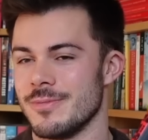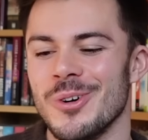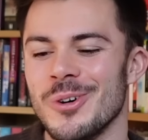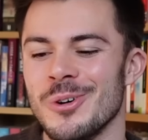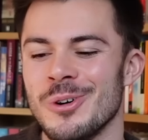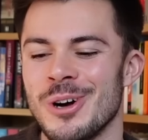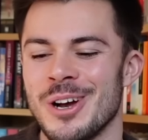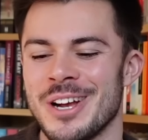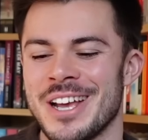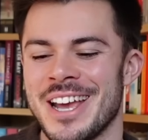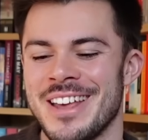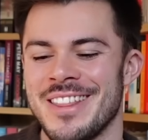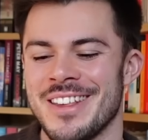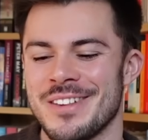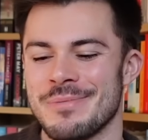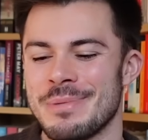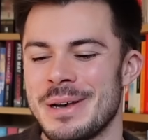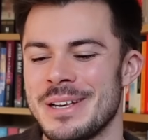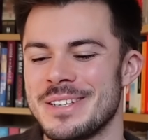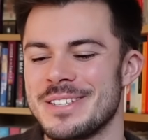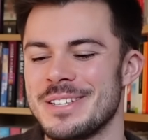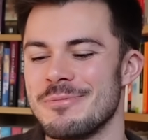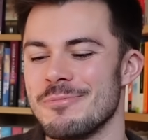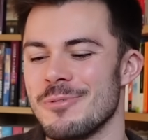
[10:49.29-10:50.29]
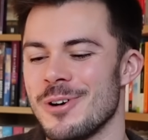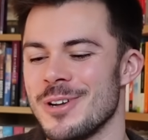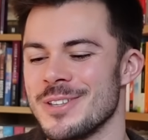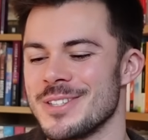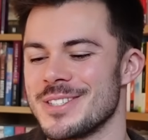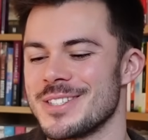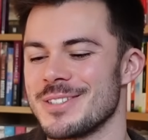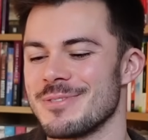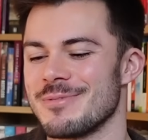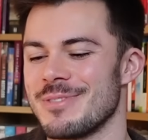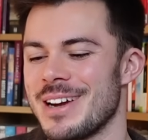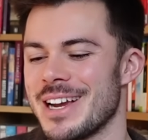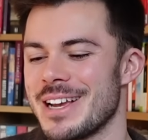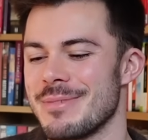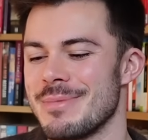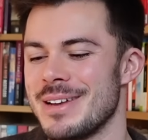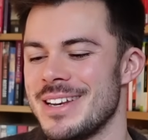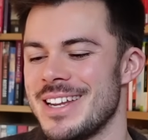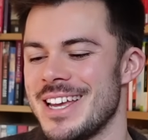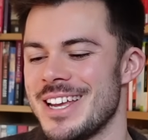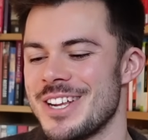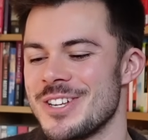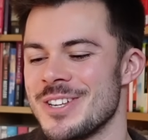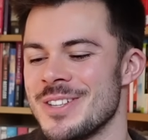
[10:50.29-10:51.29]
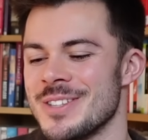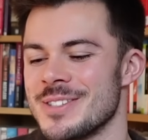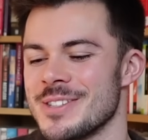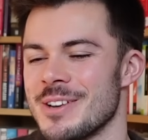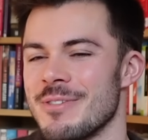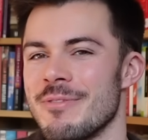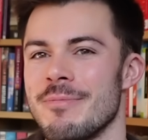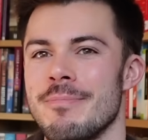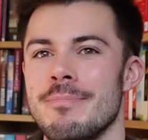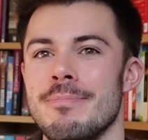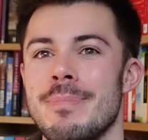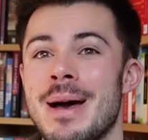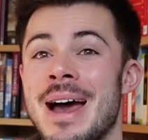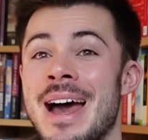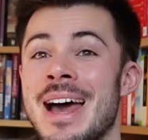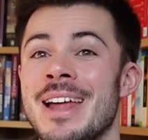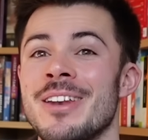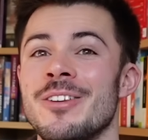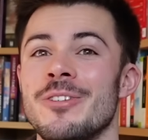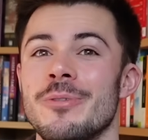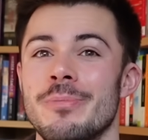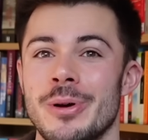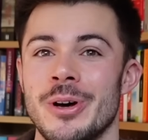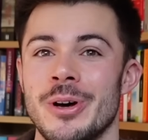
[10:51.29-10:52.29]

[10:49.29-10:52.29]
Oh, okay, this person wants recommendations of banned